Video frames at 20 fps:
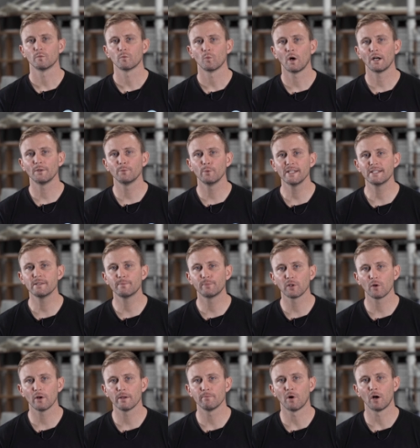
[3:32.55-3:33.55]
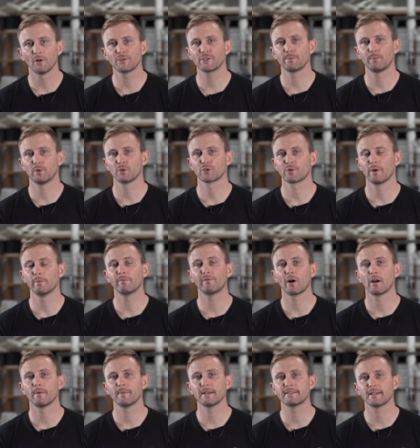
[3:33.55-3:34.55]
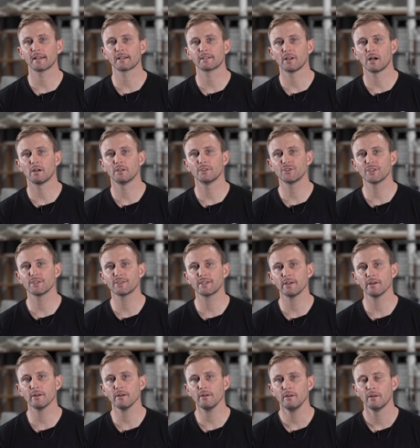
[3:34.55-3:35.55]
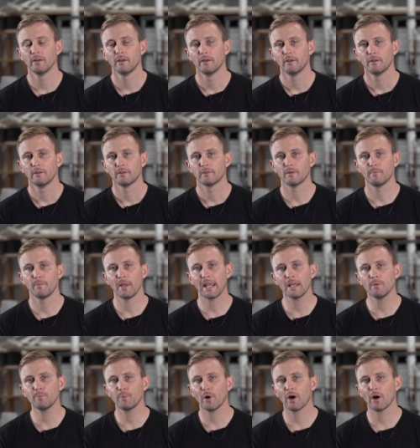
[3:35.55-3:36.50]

While we deploy multiple shrimp farming technologies here, the main